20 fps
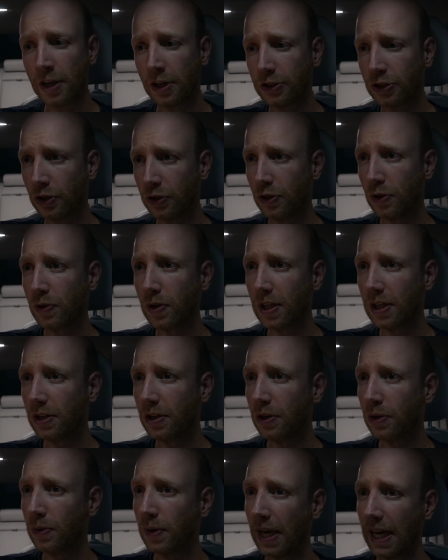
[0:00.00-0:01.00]
So you can
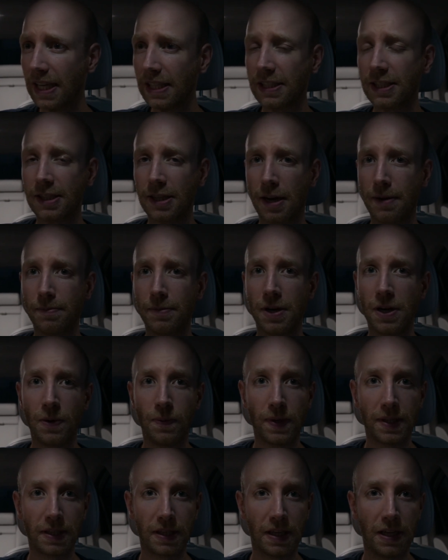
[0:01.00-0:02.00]
do in summer
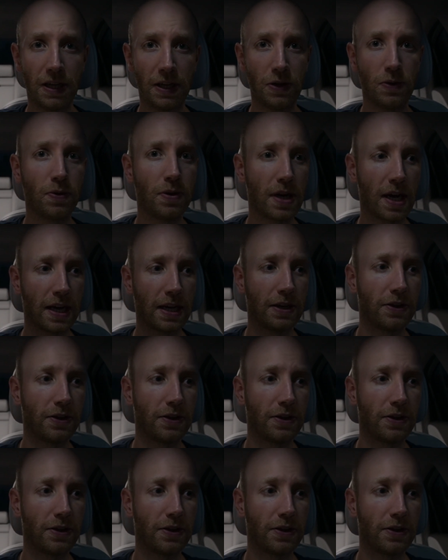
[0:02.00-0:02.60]
with the Hyundai